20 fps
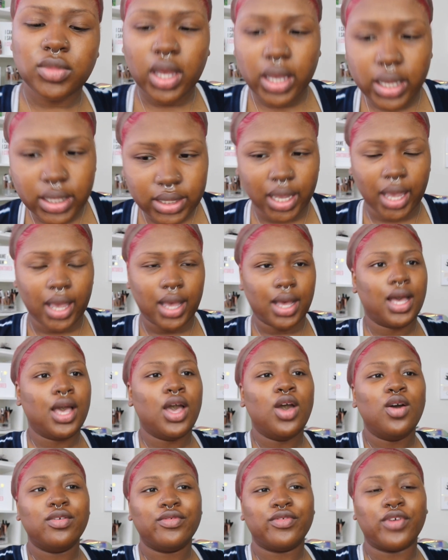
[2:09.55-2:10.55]
yeah
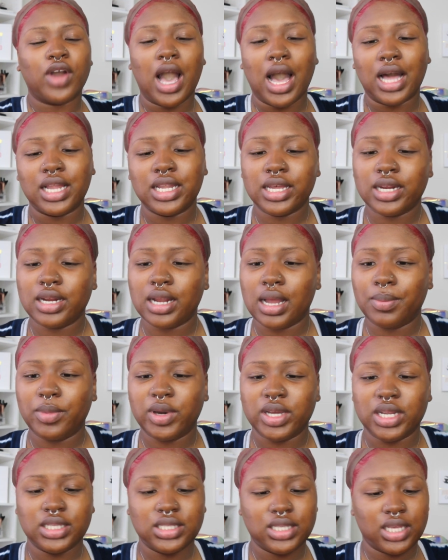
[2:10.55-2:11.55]
for highlighter i'm
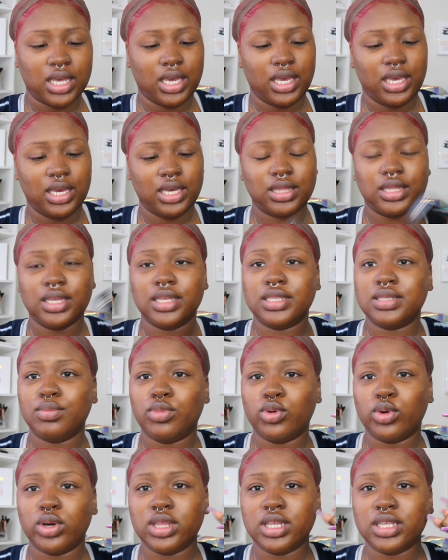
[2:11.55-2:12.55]
gonna take this
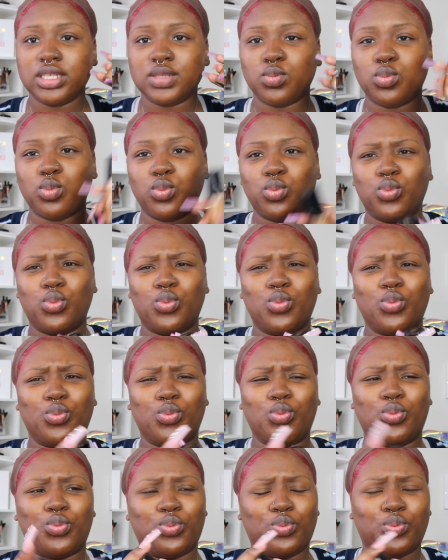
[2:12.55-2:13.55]
born this
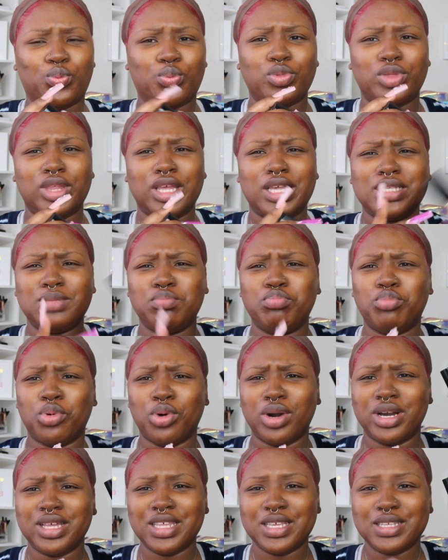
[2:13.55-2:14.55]
this
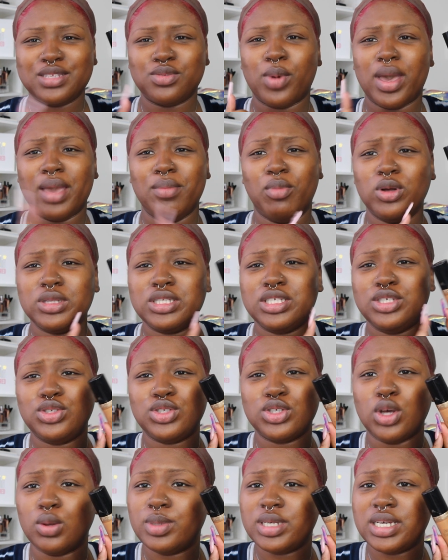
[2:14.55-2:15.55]
born this way multi-use
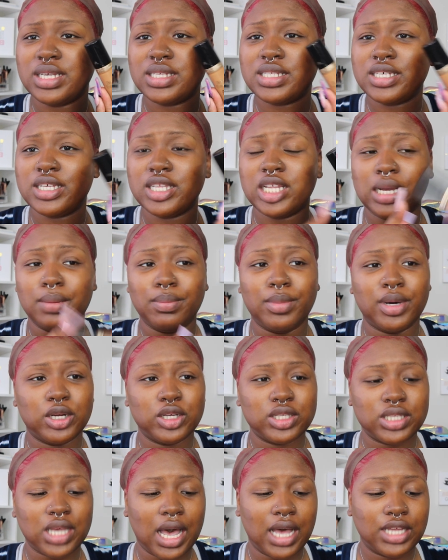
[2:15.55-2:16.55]
sculpting concealer and
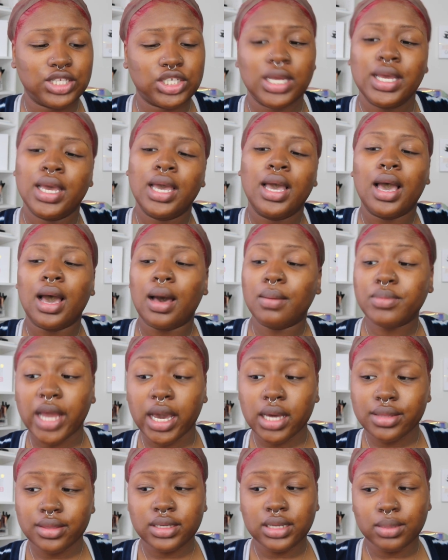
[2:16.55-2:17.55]
butterscotch i'm
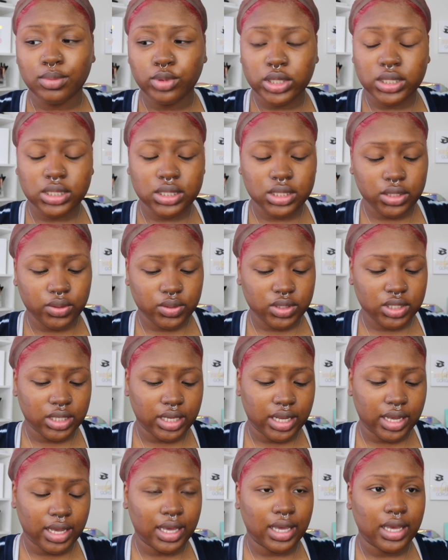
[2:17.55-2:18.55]
not gonna double conceal
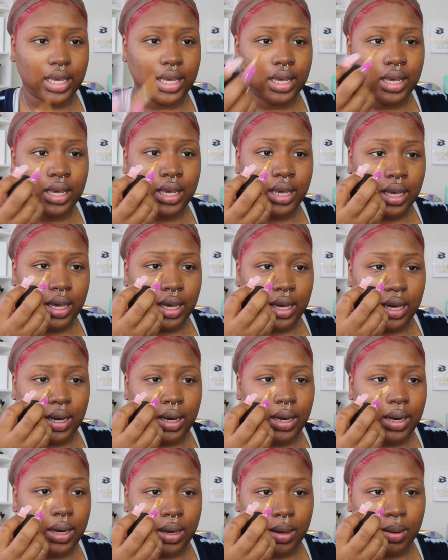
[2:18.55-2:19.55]
today
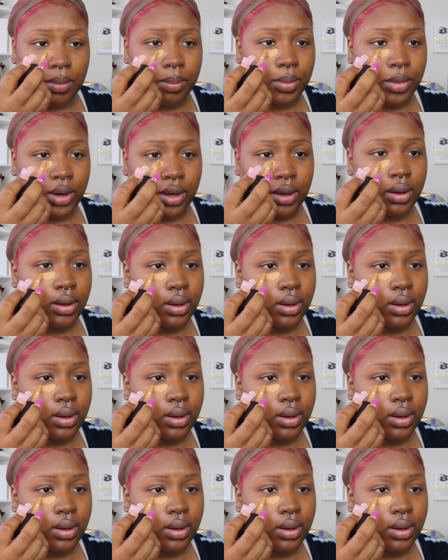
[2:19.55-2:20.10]
um